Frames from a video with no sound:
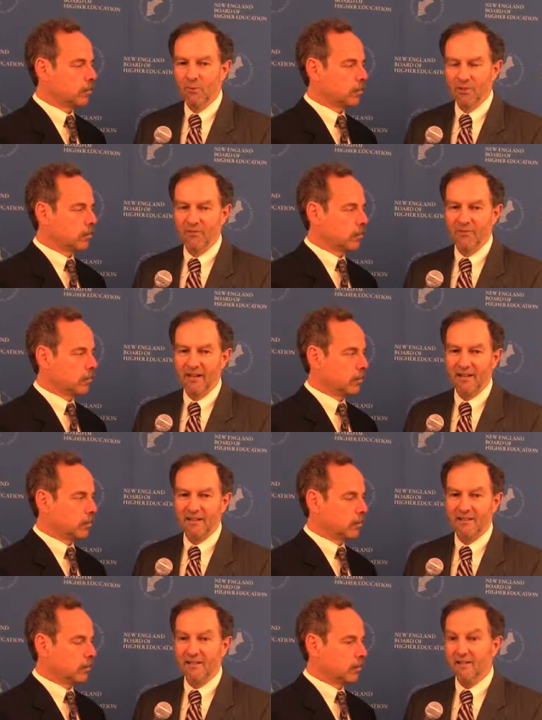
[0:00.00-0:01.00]
Speaker 1: when in
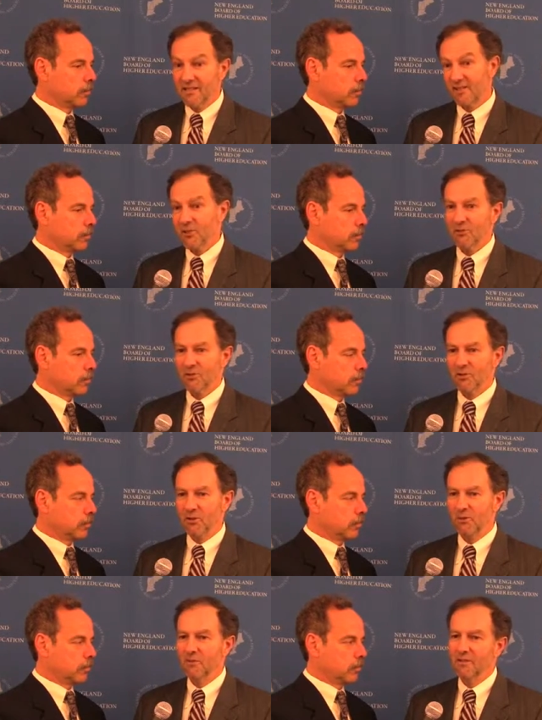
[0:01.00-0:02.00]
fact, six years
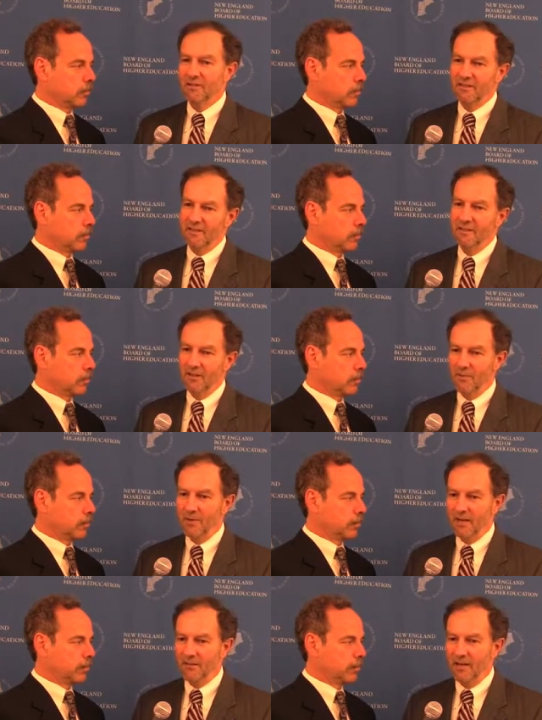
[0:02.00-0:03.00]
ago, the
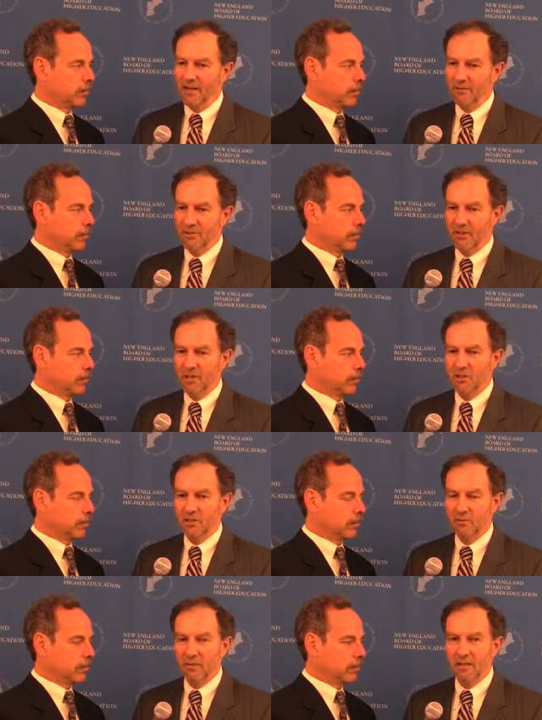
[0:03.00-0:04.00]
Compact for Higher
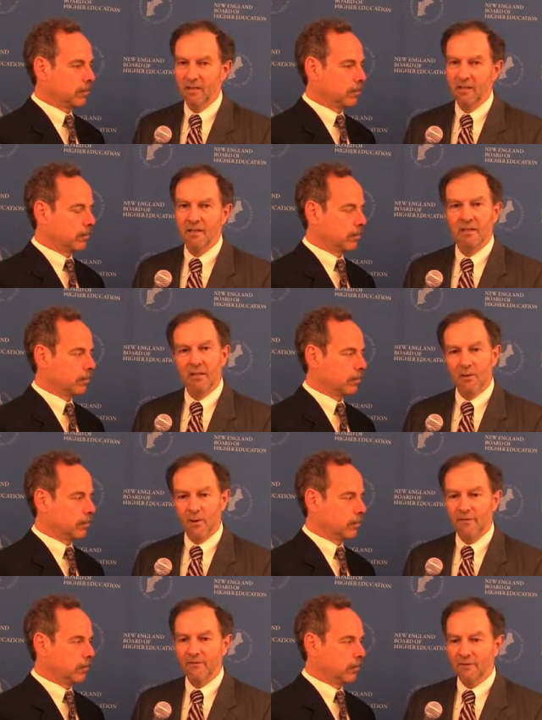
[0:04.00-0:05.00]
Education in Maine
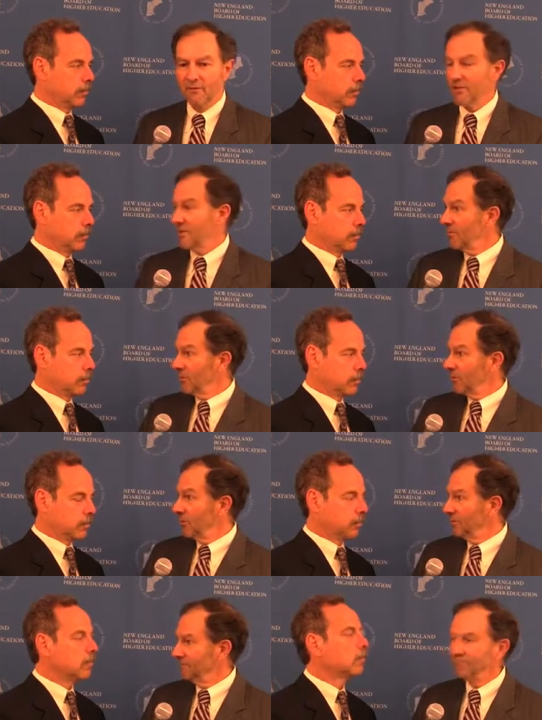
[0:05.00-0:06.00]
crafted a very similar
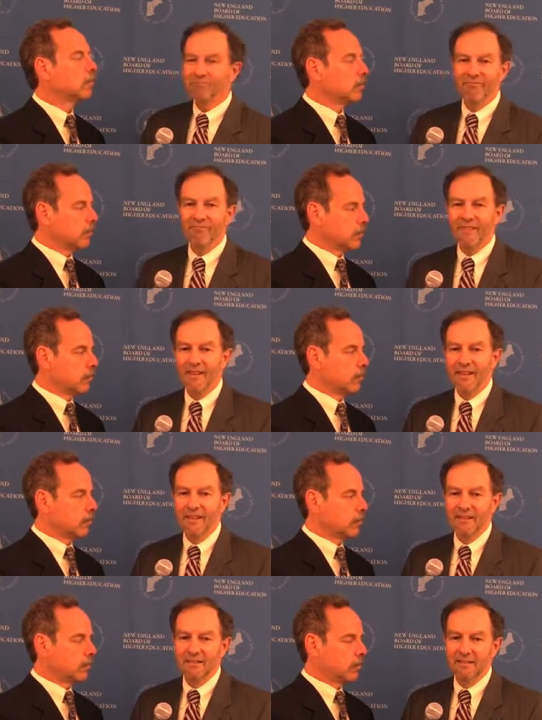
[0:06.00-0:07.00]
goal.
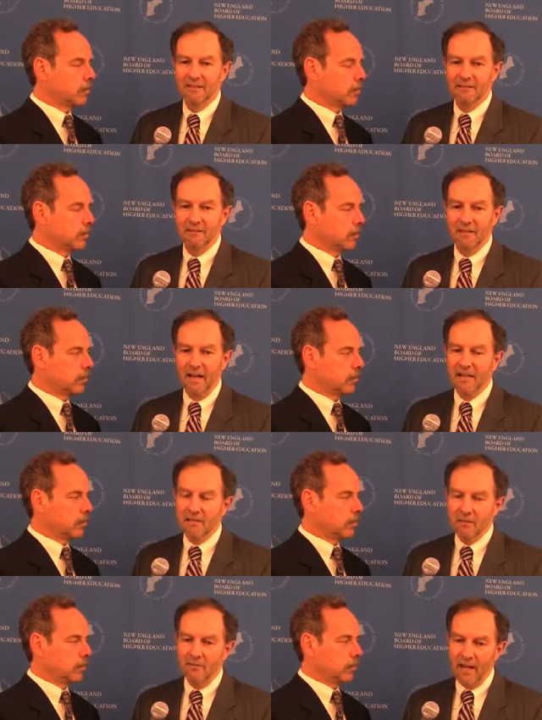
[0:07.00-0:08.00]
And uh, the
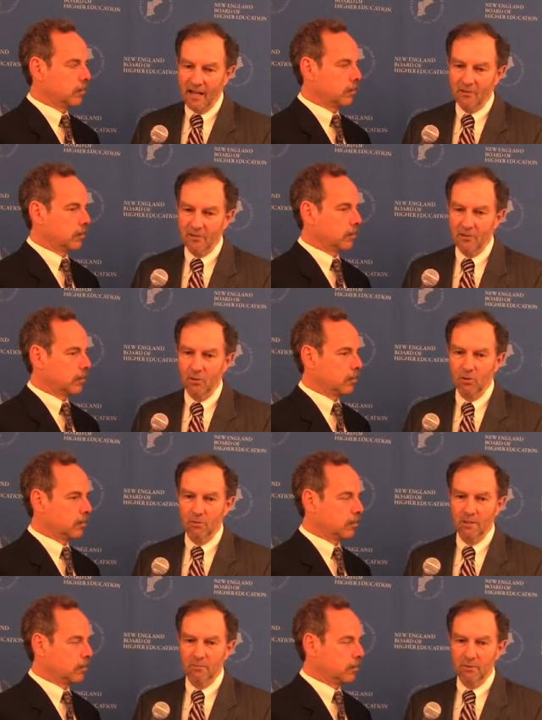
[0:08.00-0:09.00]
idea of having a
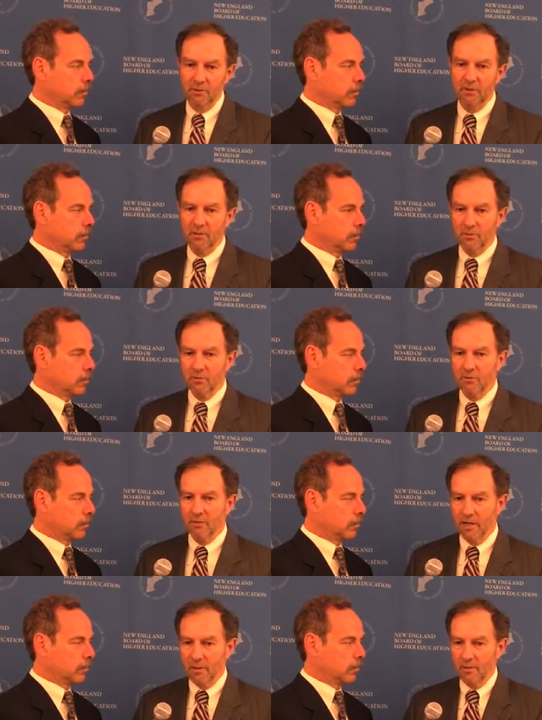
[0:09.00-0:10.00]
goal and building a
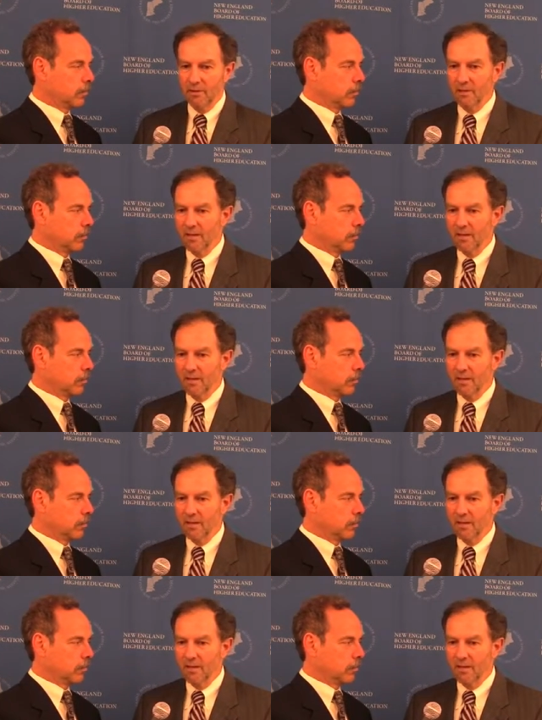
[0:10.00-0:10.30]
program and